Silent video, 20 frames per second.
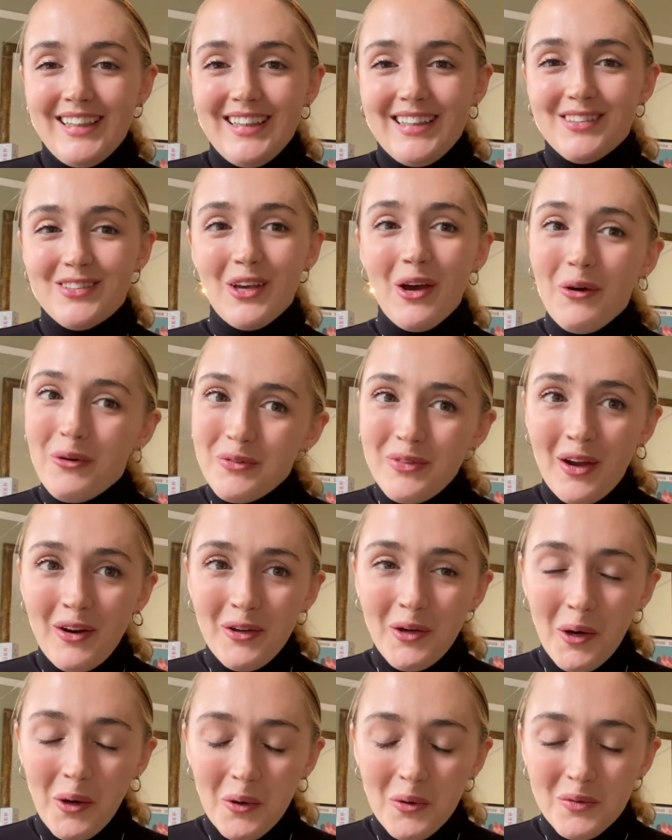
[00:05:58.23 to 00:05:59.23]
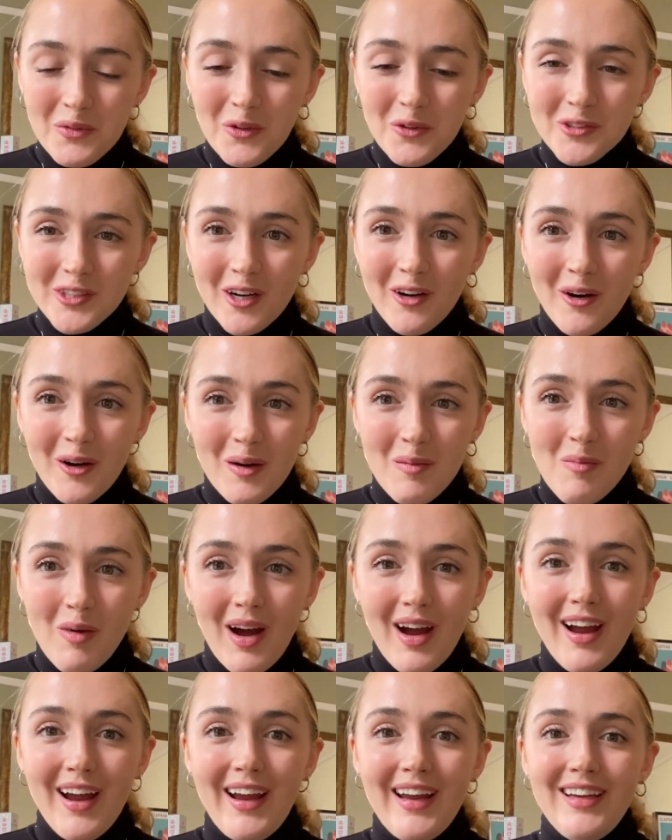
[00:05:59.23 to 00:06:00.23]
So there you go. Those are
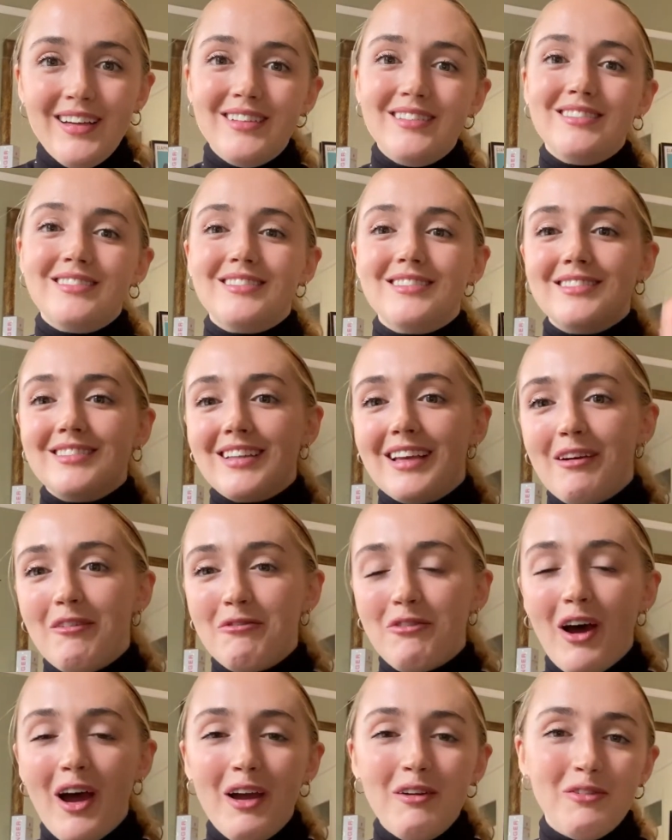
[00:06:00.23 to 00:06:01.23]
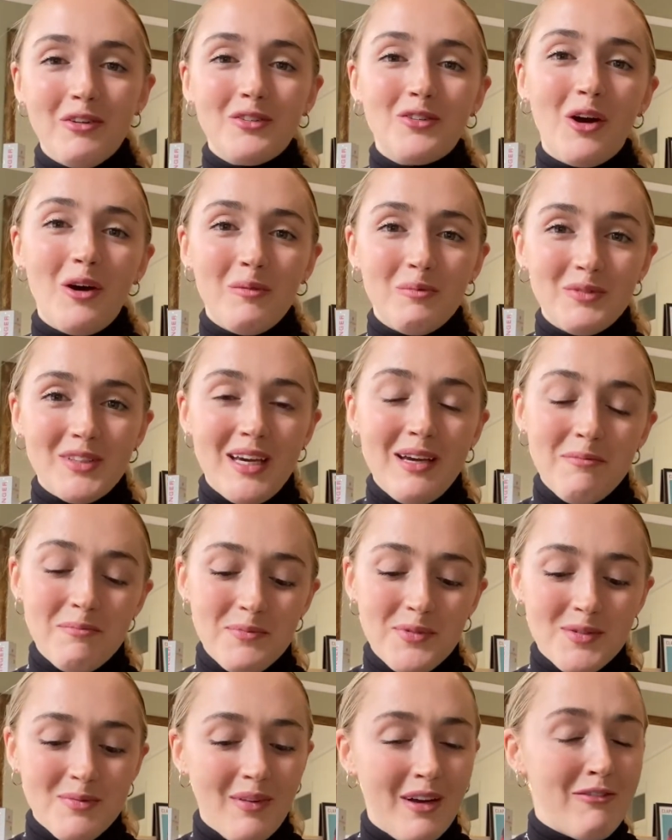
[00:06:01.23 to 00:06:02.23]
my 5 top
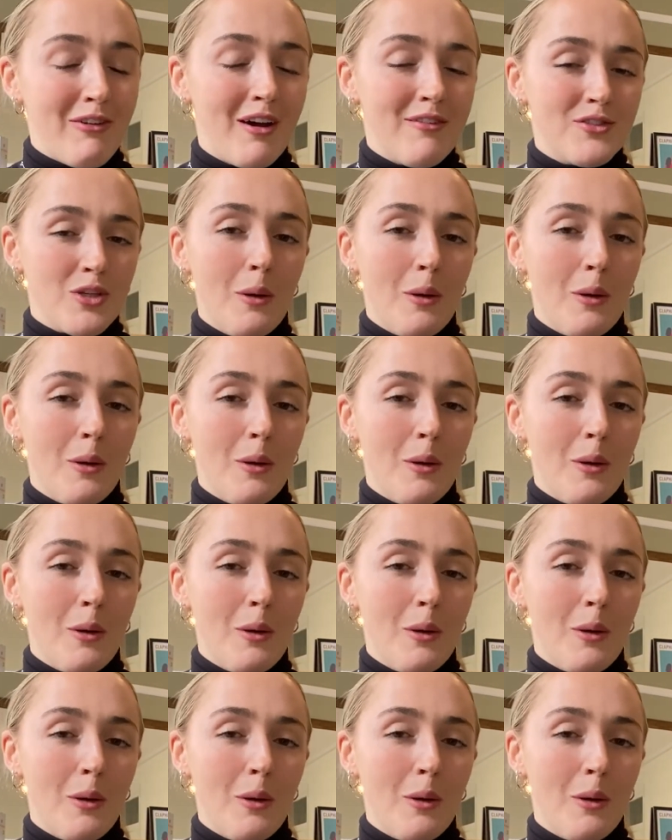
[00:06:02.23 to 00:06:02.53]
tips, my 5